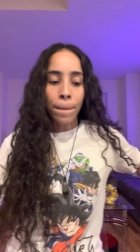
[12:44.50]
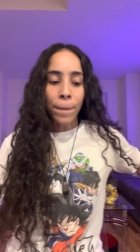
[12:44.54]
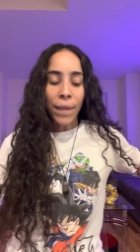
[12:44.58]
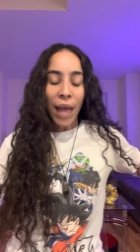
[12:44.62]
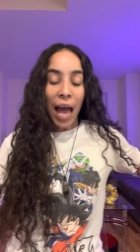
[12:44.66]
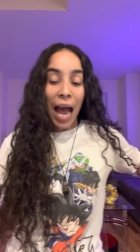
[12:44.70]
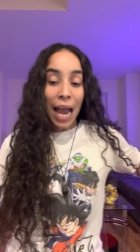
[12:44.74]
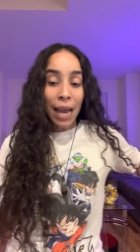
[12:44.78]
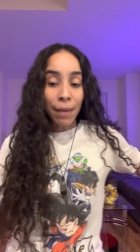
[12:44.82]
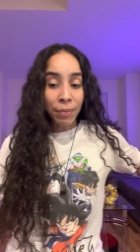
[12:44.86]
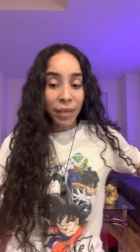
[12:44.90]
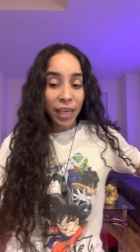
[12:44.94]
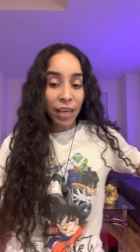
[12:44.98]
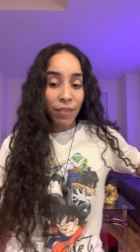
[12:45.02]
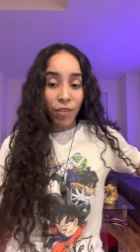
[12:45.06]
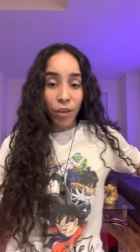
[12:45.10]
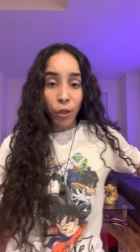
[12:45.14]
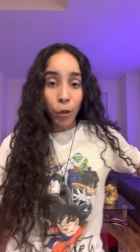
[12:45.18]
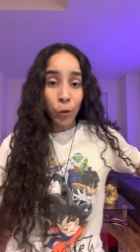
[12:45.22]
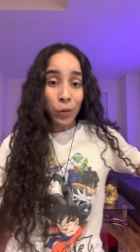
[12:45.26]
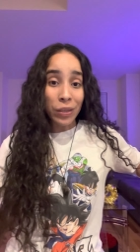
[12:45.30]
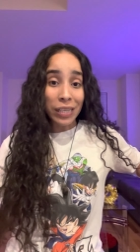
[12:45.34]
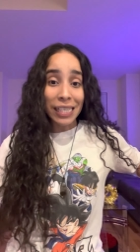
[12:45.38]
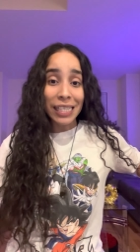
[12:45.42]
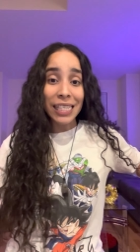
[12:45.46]
I'm giving
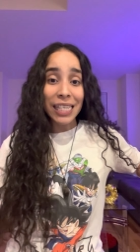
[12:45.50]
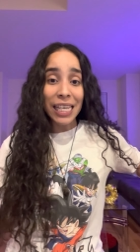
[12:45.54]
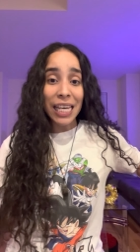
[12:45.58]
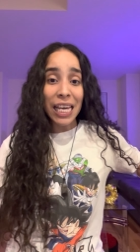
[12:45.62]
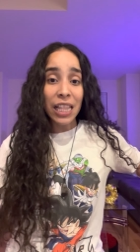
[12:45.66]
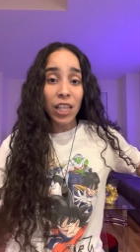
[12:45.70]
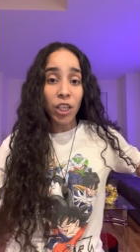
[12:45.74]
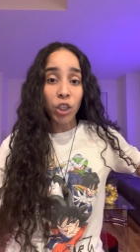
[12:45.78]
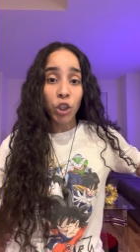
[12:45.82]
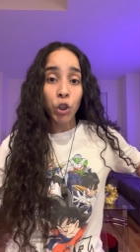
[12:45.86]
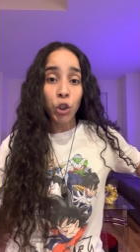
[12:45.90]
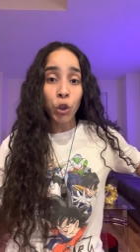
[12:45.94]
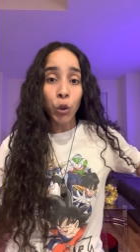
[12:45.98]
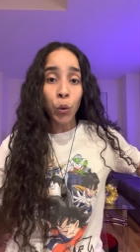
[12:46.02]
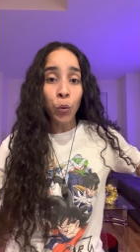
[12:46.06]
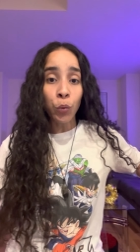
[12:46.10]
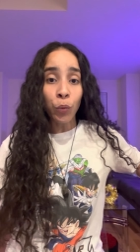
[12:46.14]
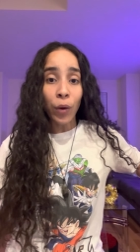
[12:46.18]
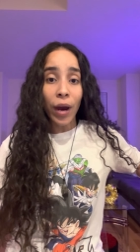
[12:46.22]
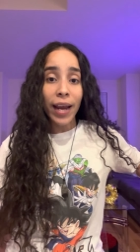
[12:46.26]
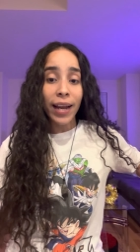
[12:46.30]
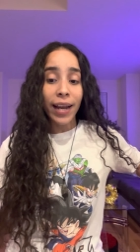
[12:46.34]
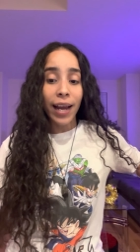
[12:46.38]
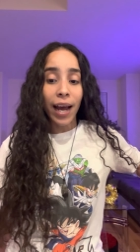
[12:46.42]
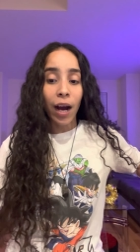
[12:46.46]
you the tea, the truth
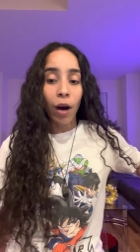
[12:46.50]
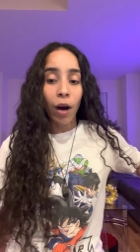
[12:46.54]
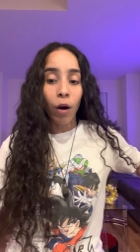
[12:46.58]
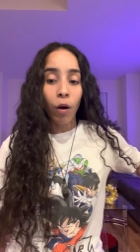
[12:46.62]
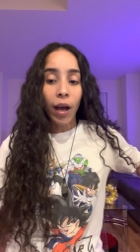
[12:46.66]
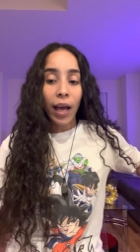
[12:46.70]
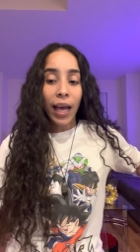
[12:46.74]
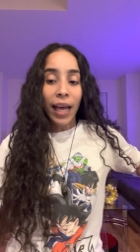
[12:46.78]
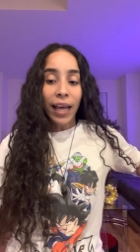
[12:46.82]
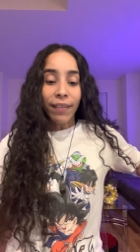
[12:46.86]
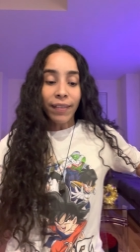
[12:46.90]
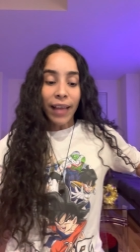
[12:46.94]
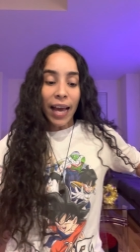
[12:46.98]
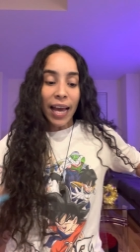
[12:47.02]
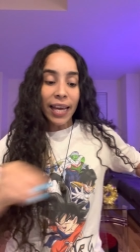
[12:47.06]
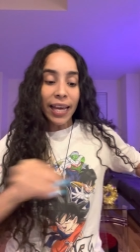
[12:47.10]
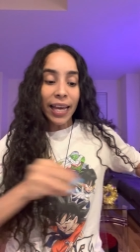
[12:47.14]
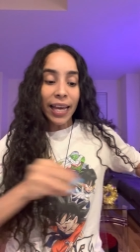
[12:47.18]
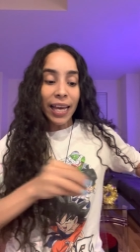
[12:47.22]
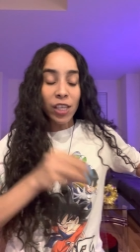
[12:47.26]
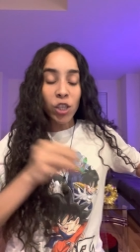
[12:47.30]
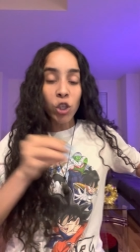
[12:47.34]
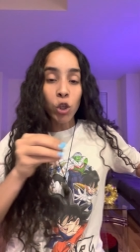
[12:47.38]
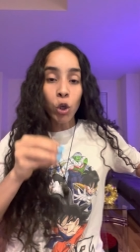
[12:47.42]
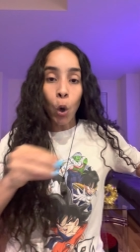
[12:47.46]
right now, that
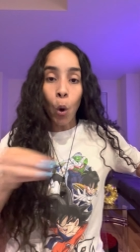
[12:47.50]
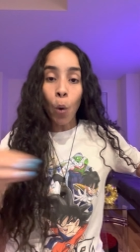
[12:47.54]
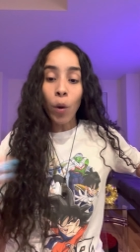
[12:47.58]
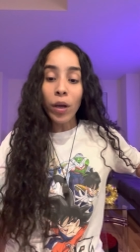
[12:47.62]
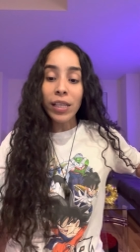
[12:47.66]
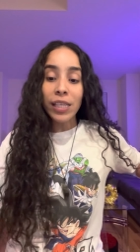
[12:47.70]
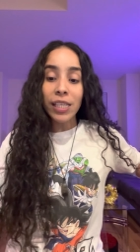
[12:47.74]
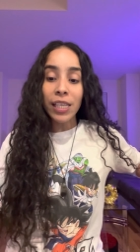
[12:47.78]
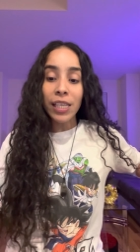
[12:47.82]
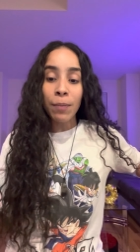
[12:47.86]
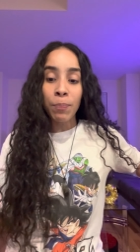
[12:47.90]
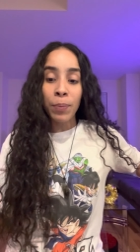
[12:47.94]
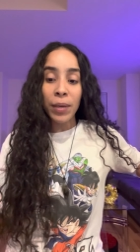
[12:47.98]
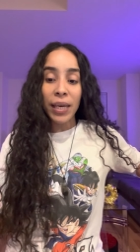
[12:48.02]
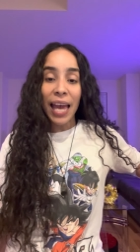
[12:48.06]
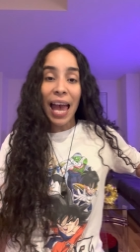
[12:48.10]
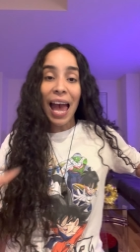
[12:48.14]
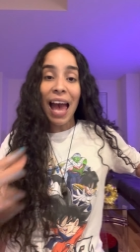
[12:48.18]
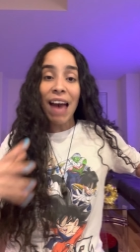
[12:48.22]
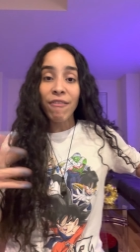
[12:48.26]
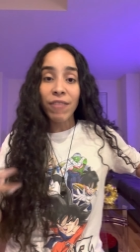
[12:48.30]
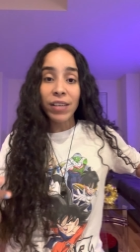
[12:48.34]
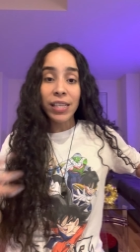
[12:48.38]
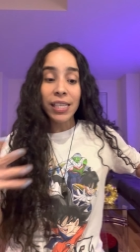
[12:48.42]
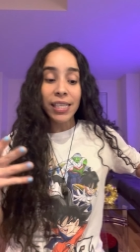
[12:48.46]
it's going to be
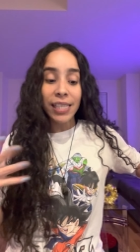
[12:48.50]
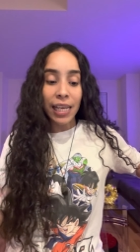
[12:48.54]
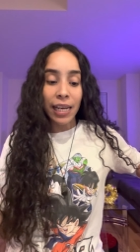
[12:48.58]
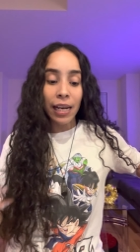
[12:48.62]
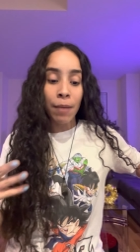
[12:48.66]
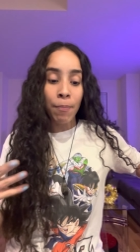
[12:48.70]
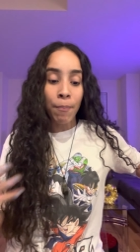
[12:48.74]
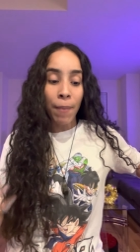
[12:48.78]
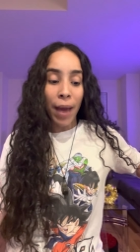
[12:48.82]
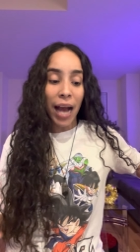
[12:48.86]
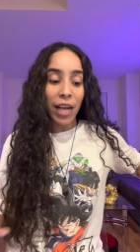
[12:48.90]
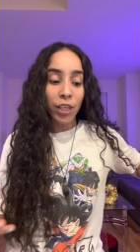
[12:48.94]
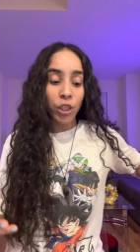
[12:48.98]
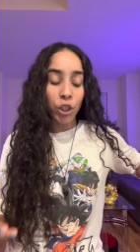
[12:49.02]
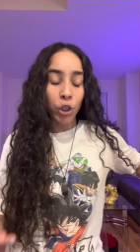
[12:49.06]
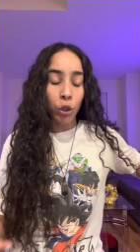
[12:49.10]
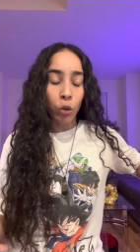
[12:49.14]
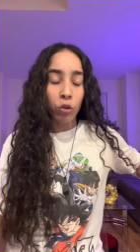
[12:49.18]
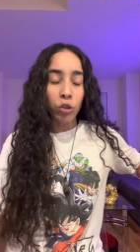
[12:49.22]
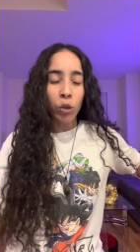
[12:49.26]
heaven sent and magical.